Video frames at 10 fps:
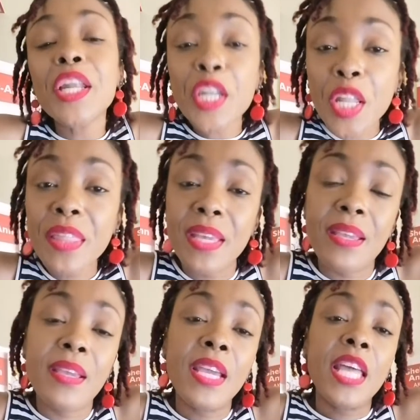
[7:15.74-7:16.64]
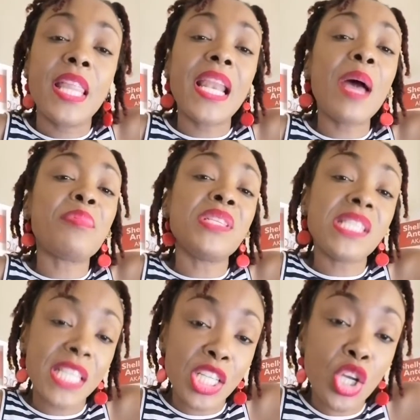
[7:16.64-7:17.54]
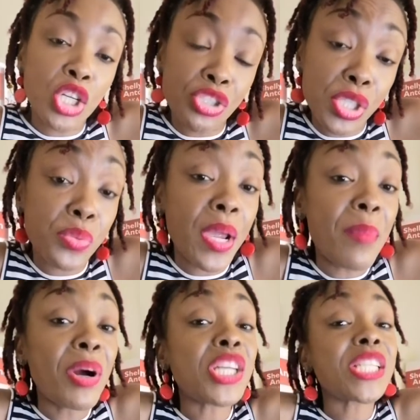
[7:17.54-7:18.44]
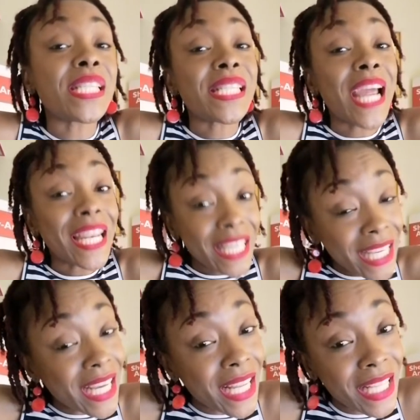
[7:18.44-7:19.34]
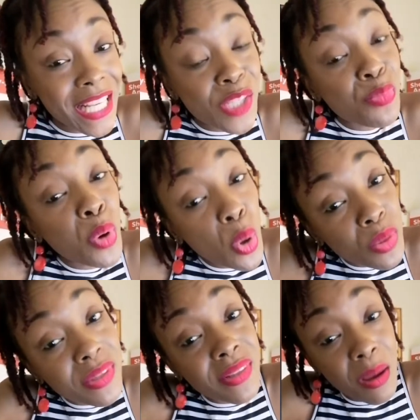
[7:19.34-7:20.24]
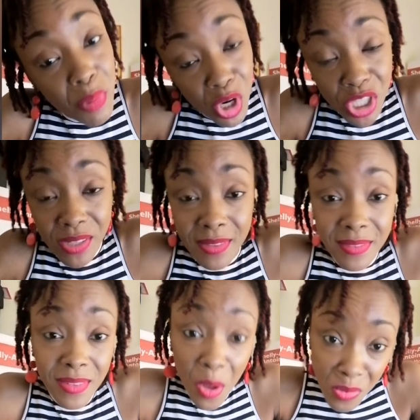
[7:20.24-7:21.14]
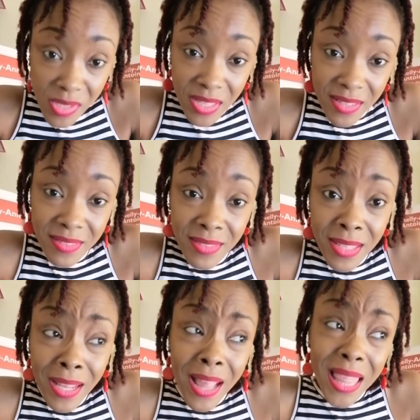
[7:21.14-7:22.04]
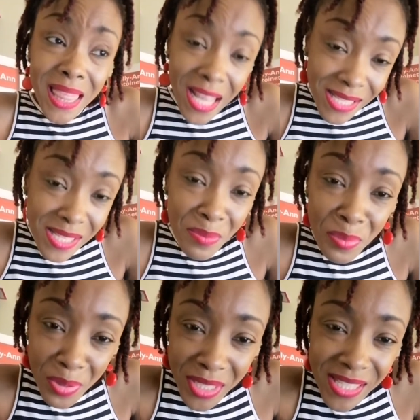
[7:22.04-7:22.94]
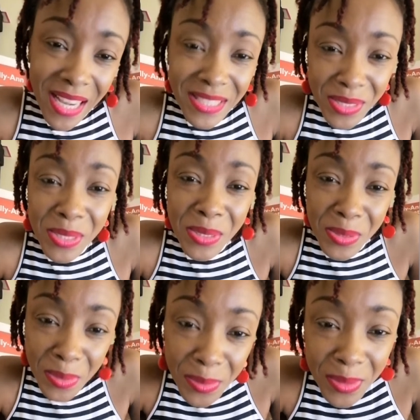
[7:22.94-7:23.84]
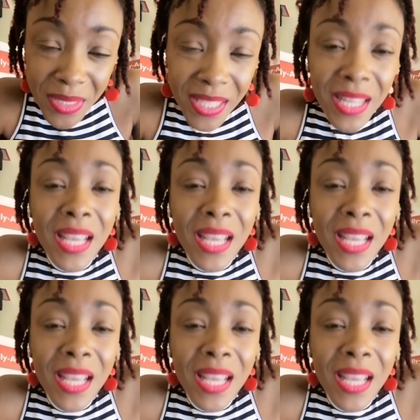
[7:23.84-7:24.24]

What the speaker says: Another thing that happens in countries where abortions are legal is post-abortion counseling. That's important too.